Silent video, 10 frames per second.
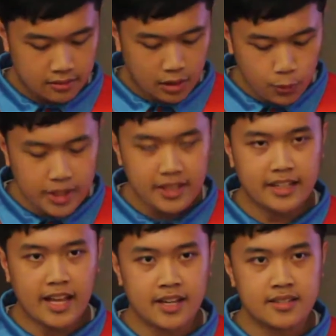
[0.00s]
that we
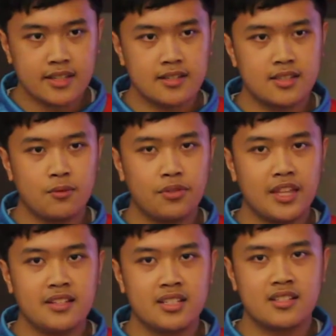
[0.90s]
get access to
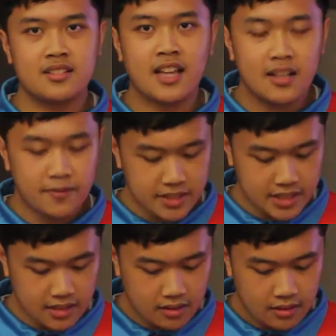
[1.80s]
things such as
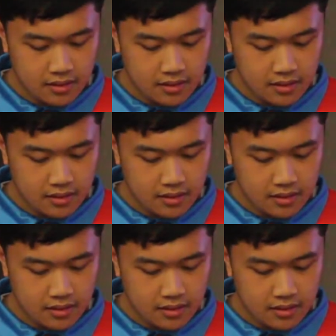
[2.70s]
television,